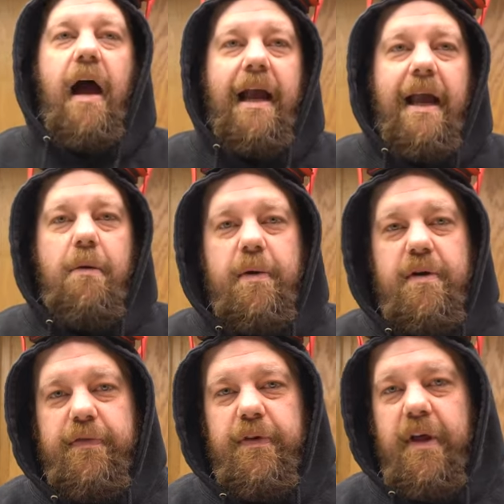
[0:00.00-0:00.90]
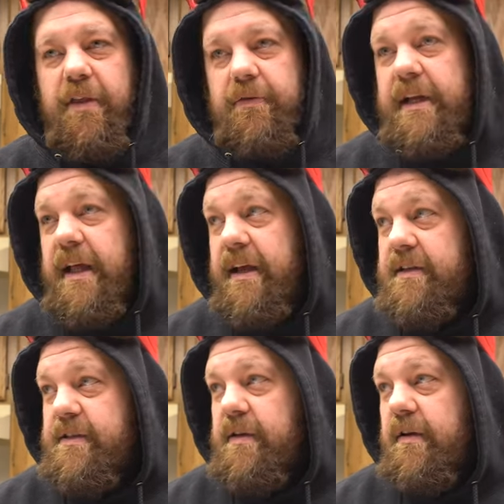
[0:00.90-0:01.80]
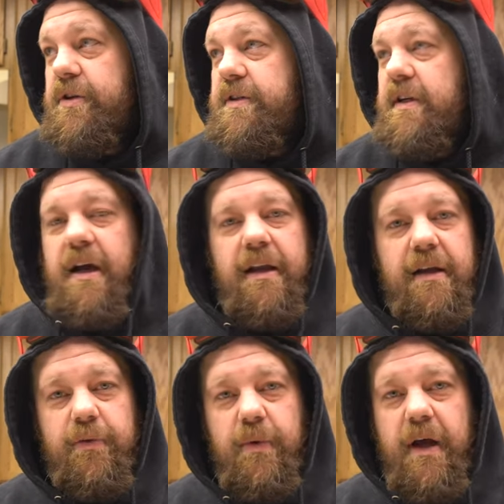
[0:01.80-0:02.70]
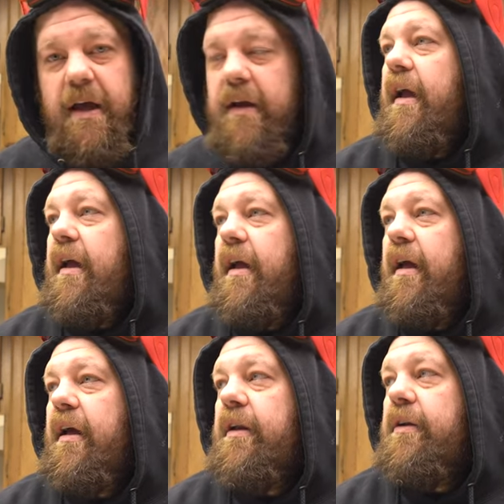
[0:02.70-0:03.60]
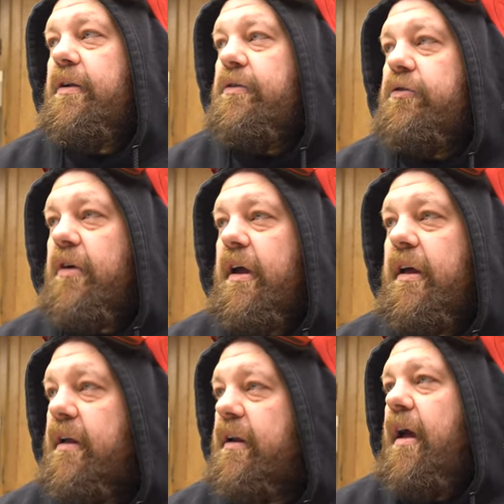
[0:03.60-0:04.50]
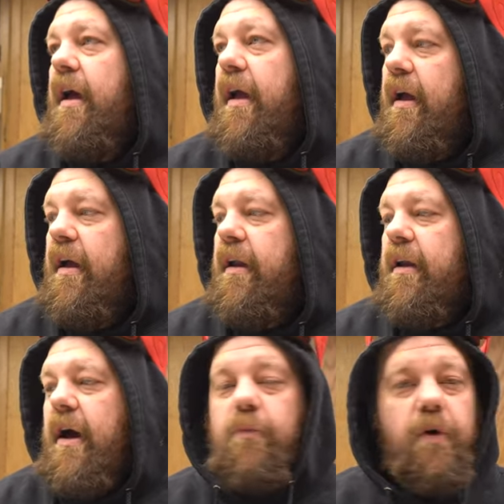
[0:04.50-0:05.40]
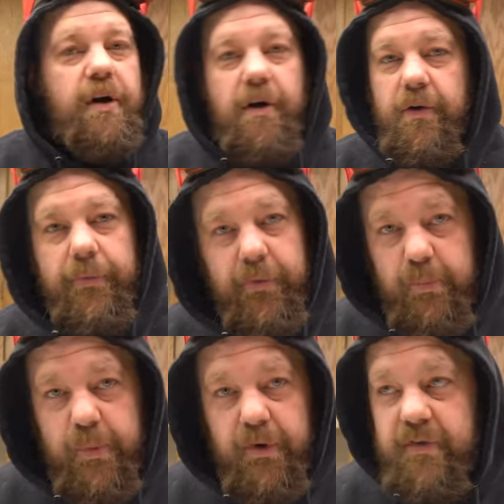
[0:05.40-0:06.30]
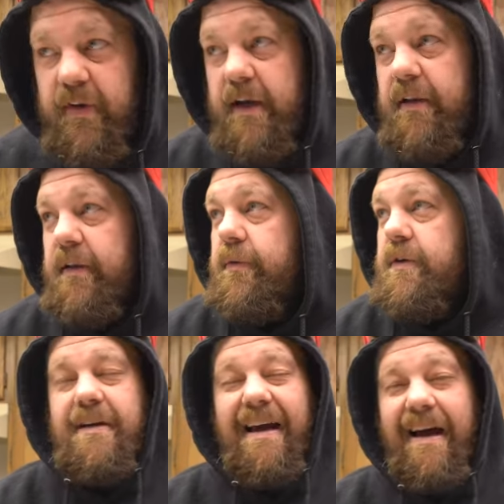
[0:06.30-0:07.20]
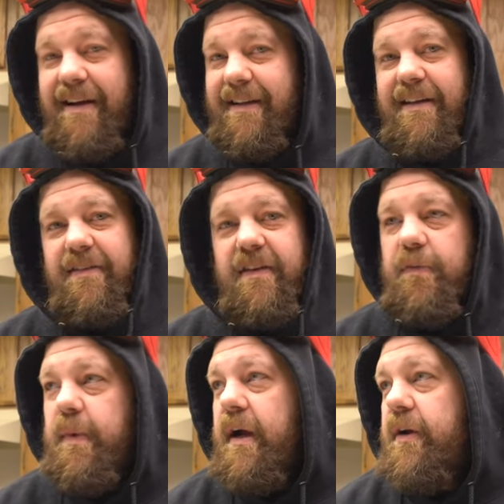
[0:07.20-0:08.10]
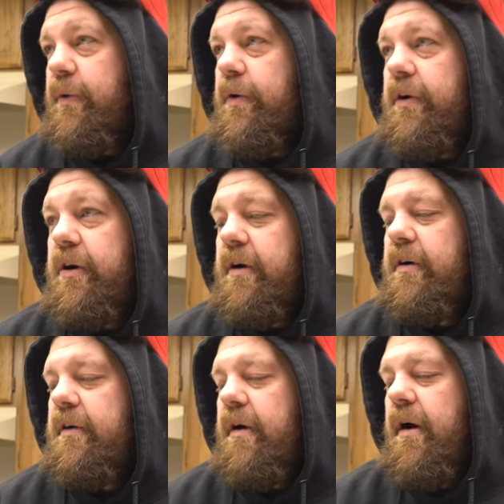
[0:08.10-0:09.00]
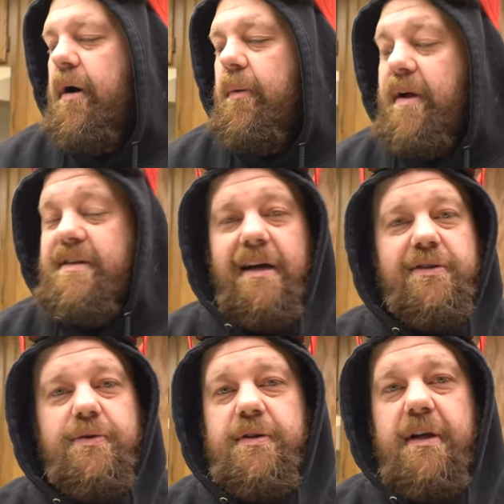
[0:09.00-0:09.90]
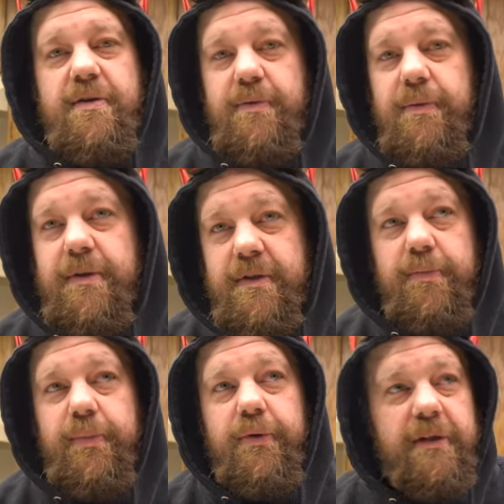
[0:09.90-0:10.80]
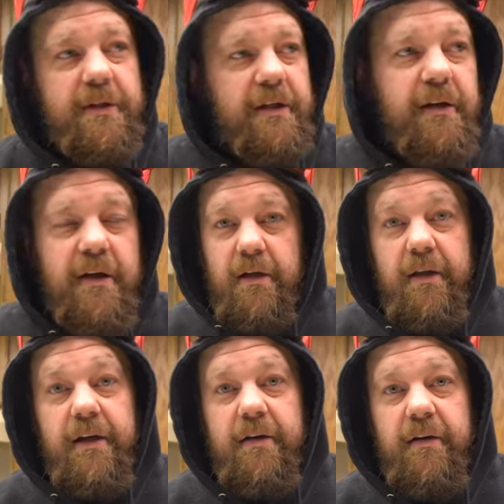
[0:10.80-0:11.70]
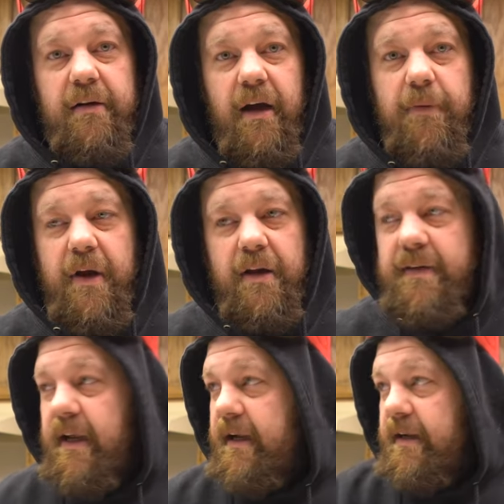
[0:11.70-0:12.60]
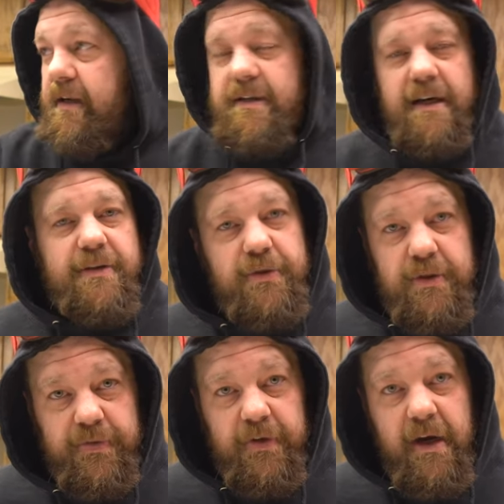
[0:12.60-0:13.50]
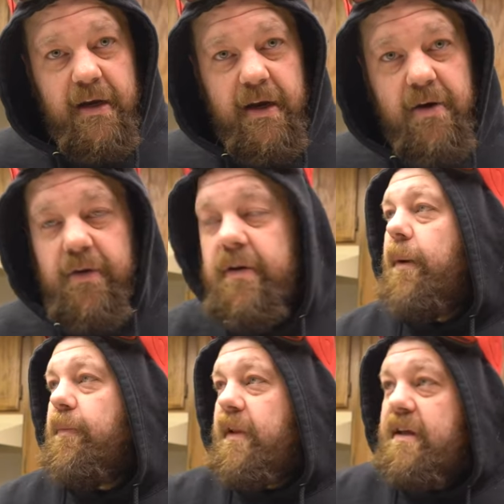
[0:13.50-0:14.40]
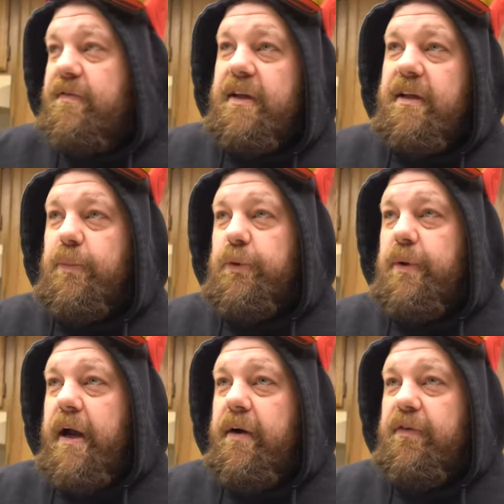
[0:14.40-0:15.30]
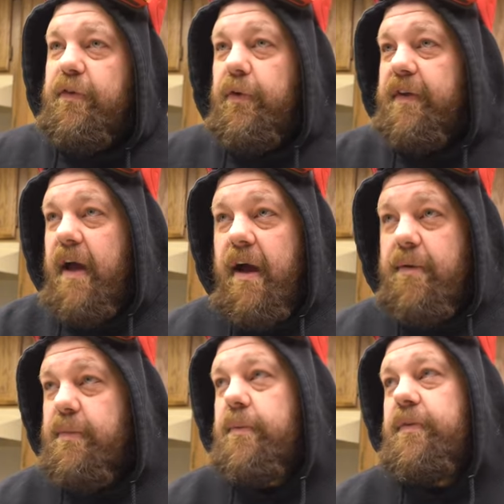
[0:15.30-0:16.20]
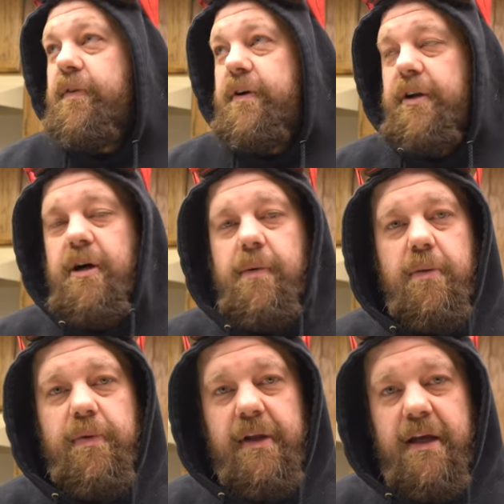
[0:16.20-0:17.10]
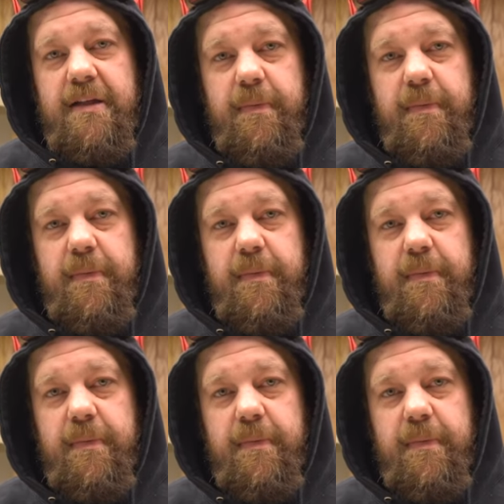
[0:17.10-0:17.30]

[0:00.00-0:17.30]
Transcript: I came up here for like three days just to kind of get away and shred and I'm working on a new lookbook finally. We're kind of getting stuff back in order. Uh, my tattoo schedule is completely clear. I'm not taking any tattoos for right now. I'm leaving Blue Heron full time, but I'm still gonna come up and guest